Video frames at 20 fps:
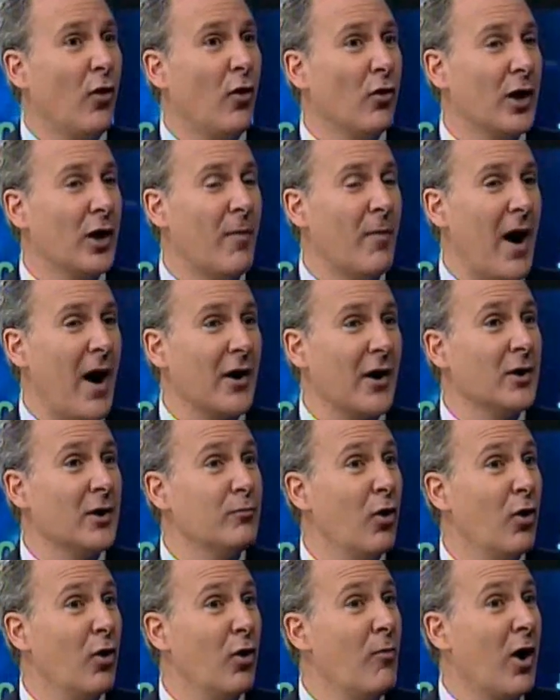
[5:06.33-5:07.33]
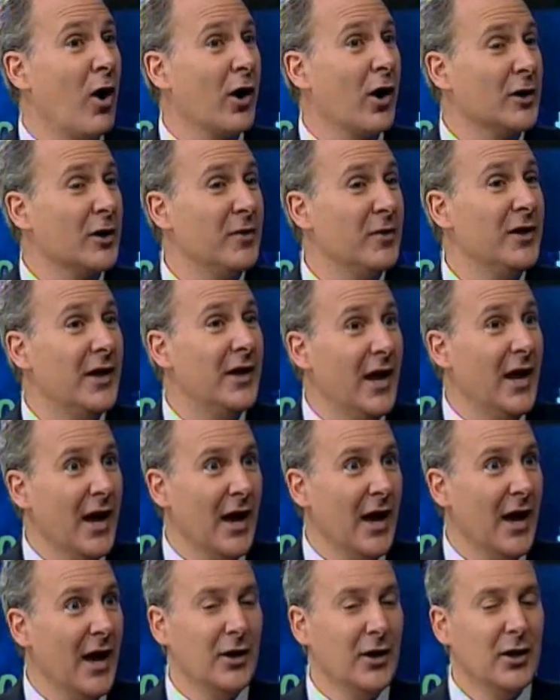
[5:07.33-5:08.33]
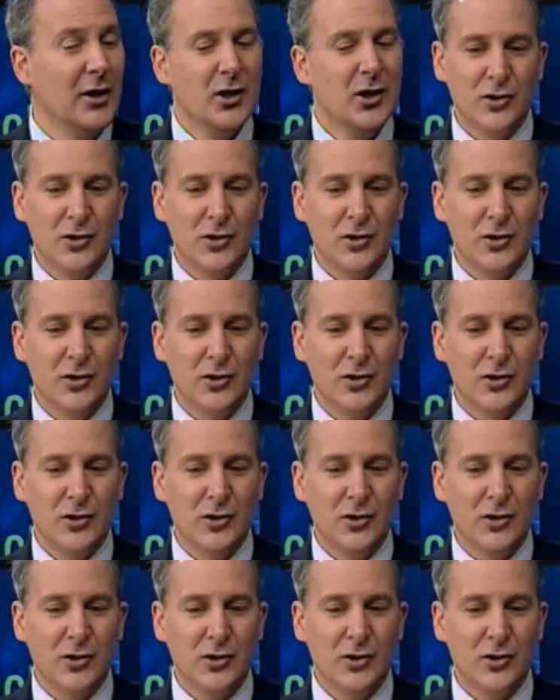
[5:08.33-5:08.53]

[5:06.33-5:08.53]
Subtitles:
the whole commodity bull market began.